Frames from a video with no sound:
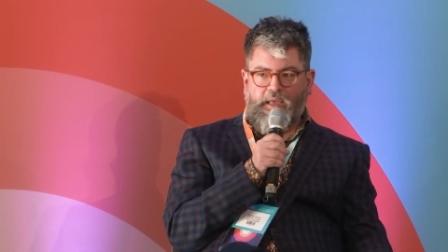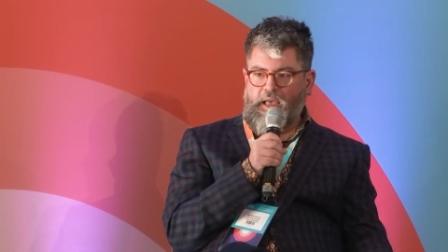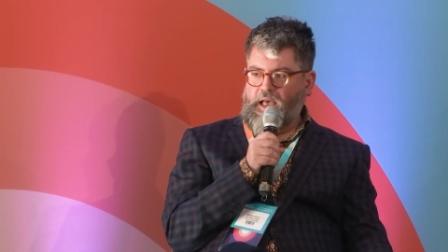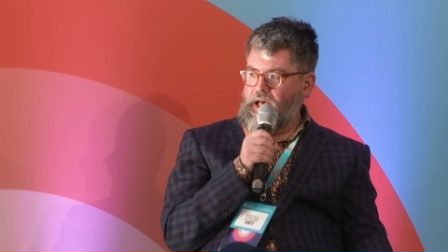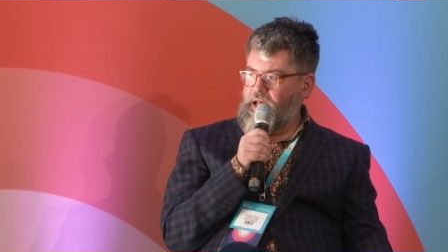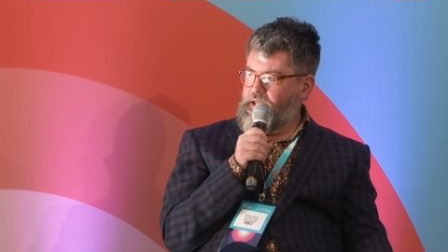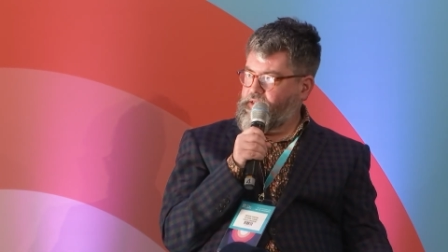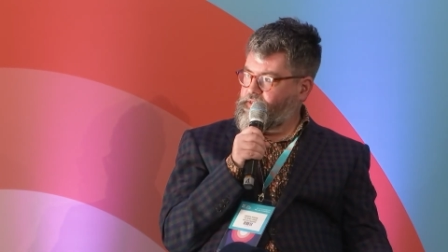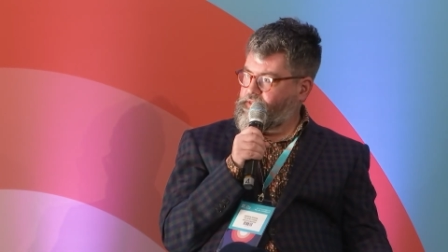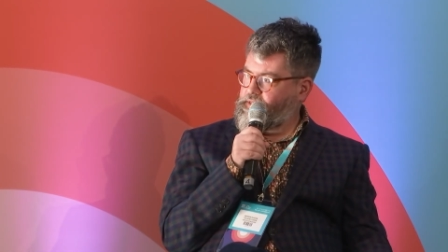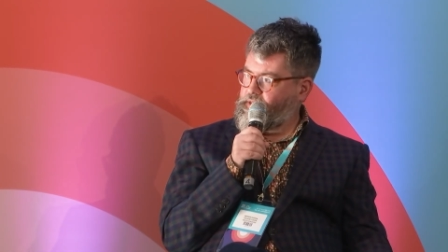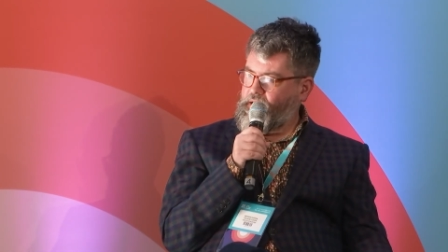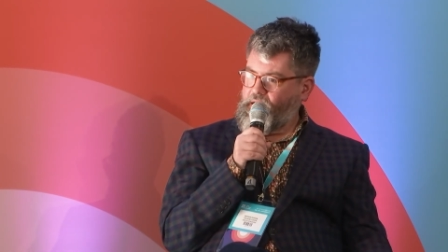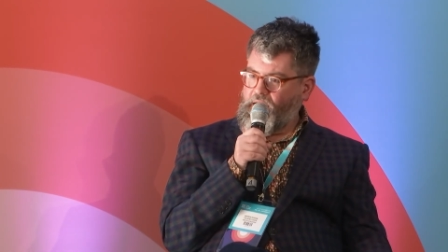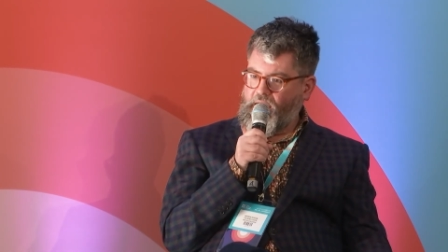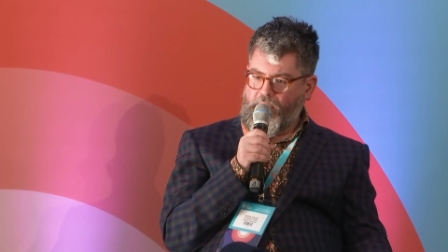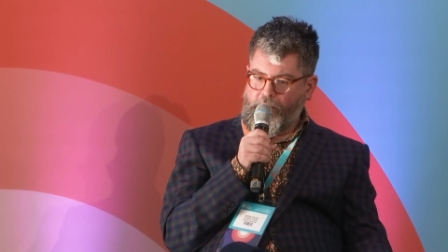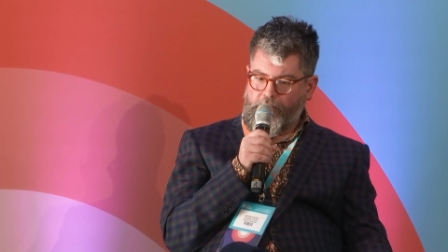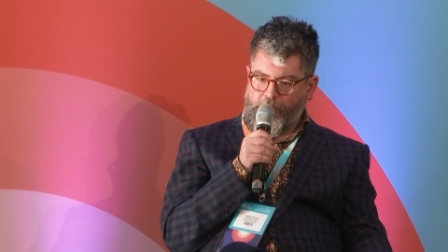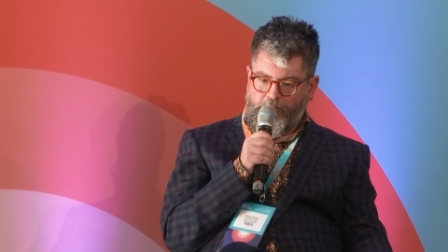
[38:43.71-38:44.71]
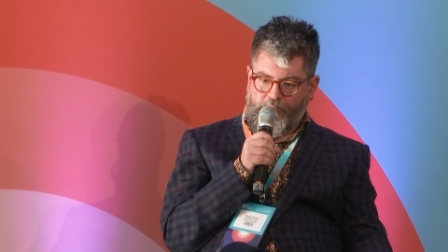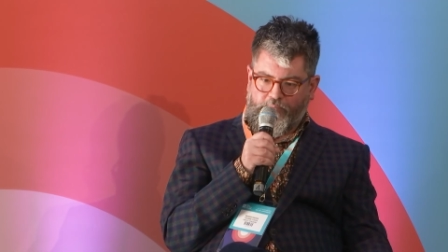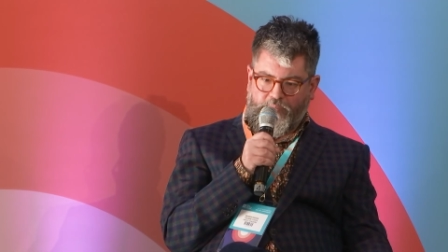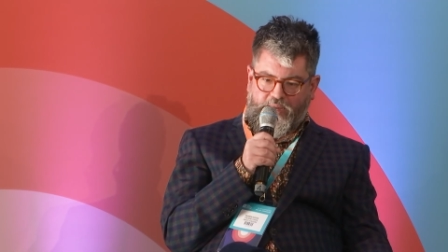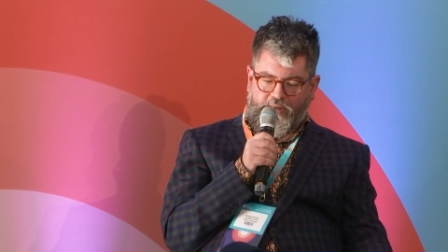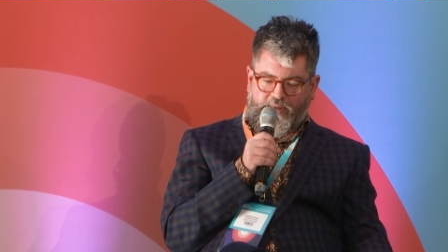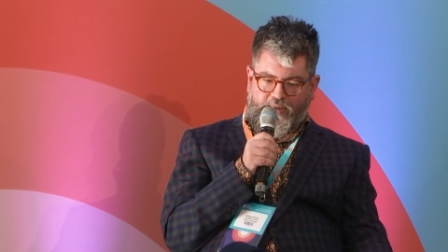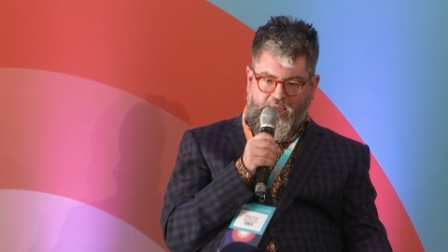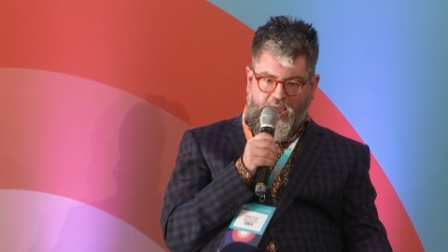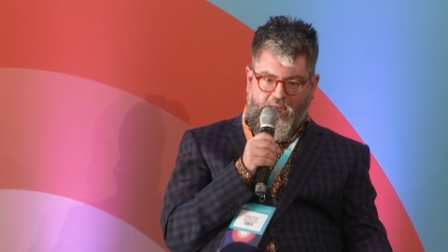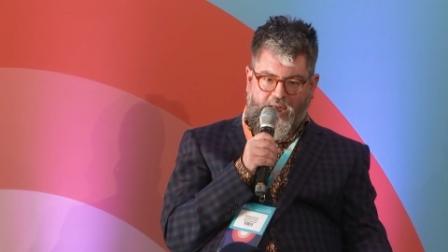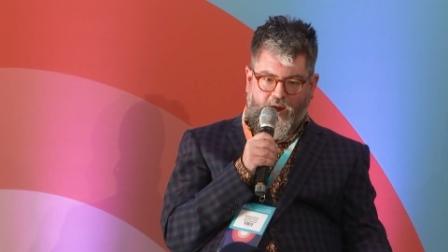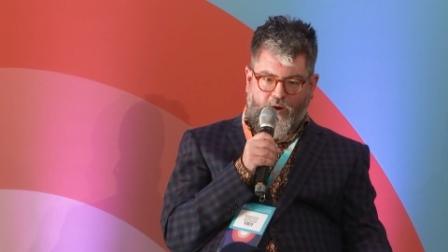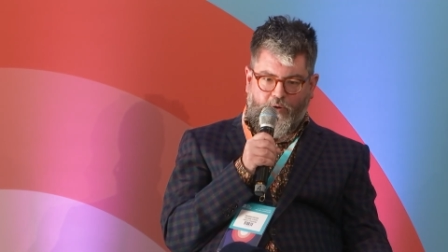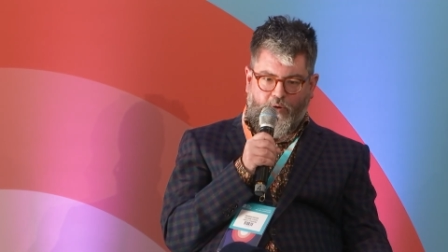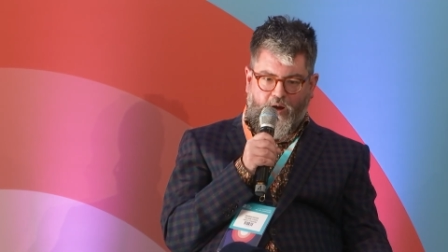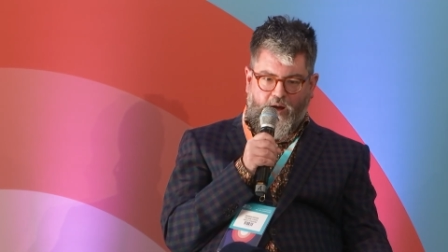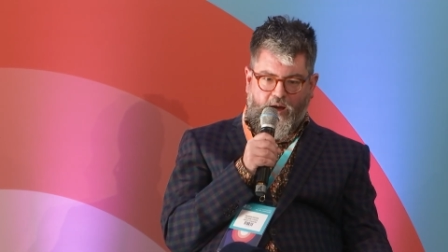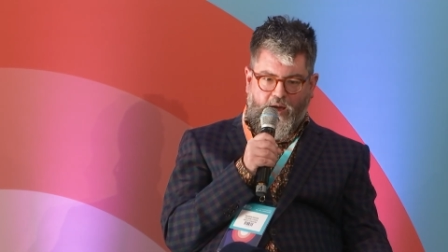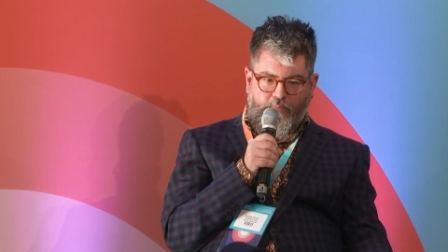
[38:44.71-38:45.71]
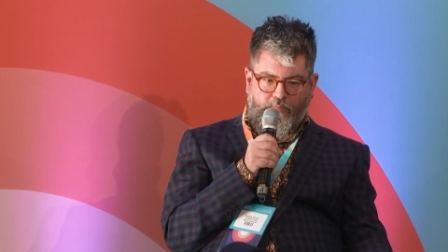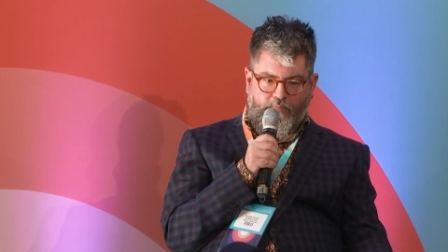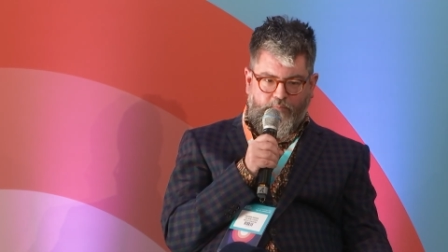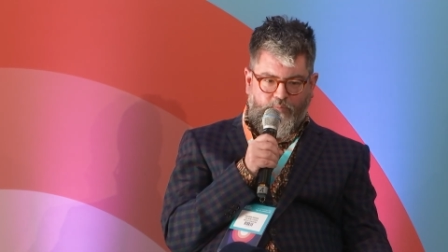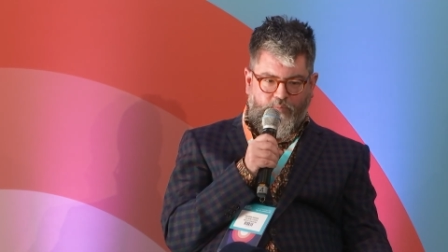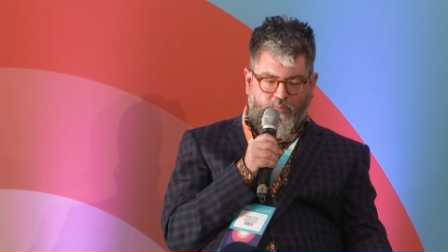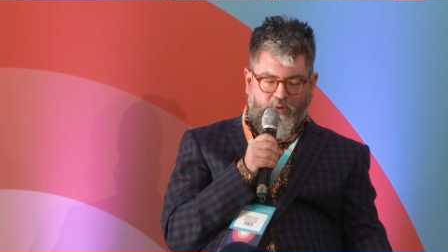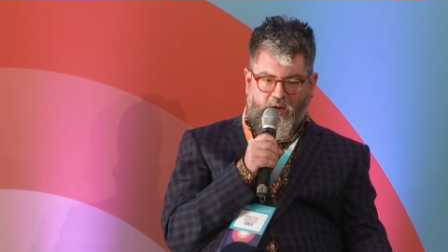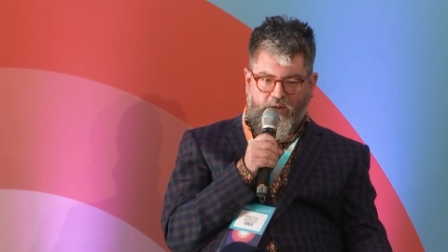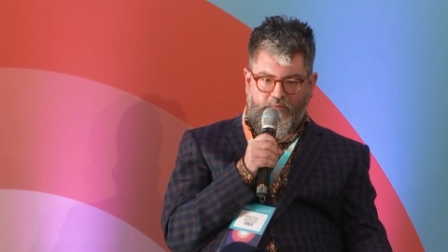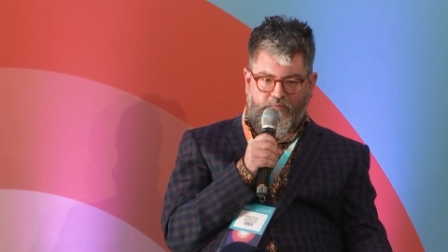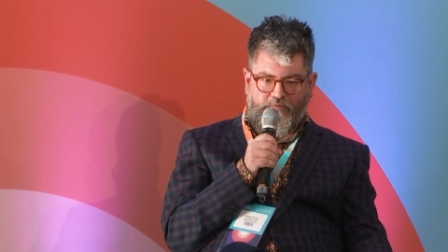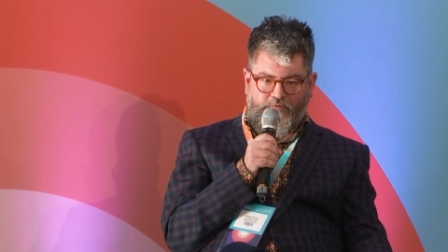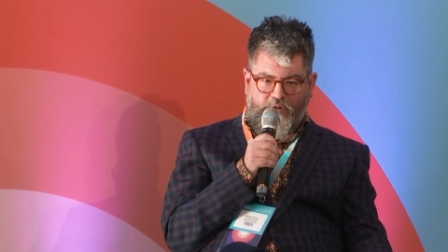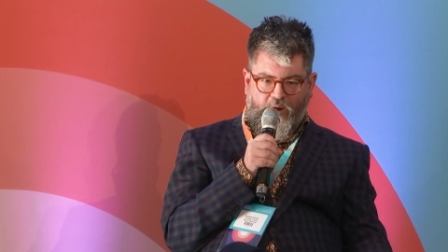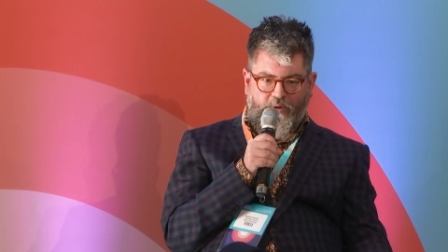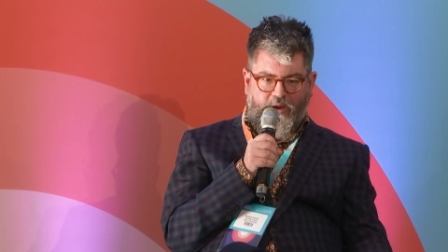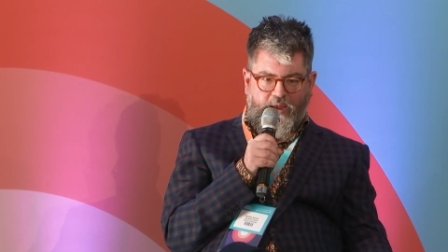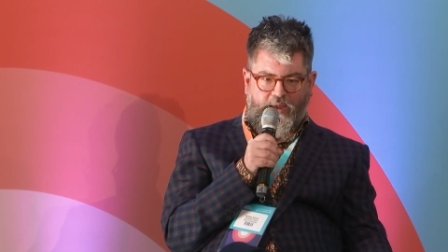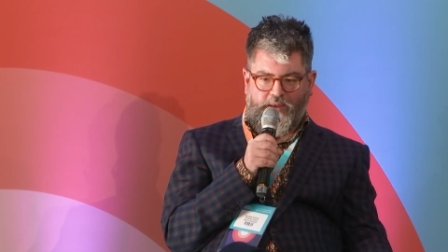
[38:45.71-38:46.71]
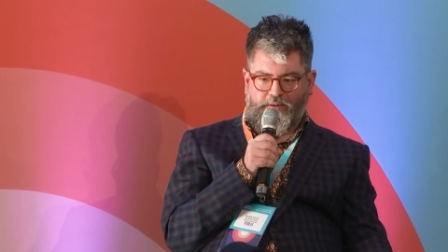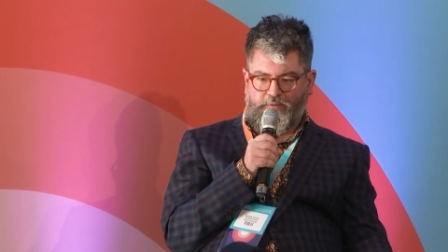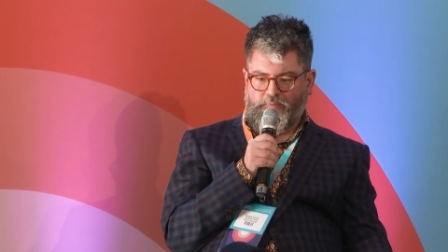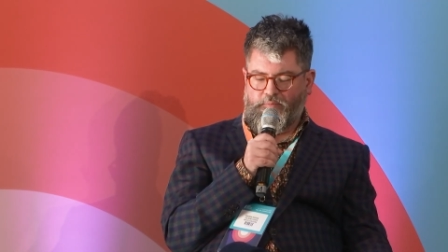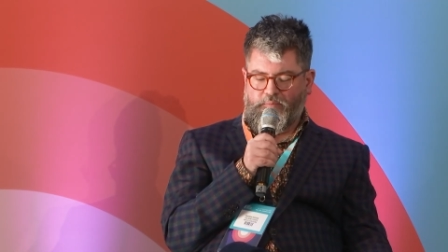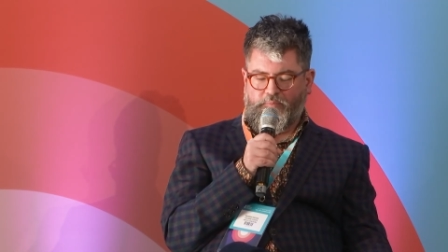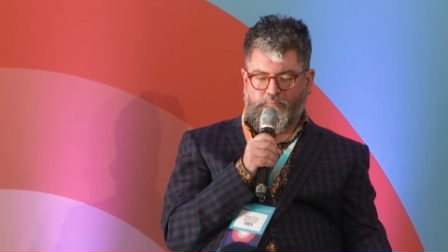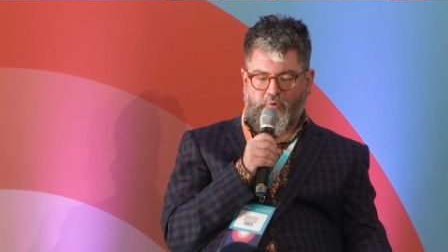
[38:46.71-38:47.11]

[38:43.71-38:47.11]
And um, now I'm I'm very